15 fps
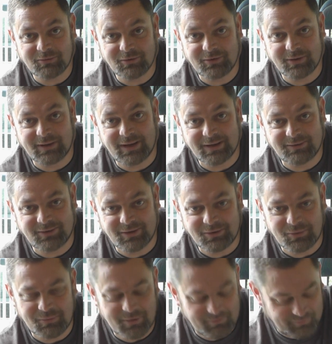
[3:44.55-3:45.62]
just in case you
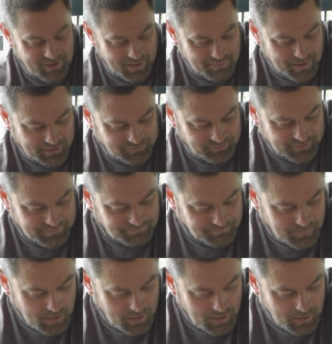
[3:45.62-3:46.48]
end up with a flat battery.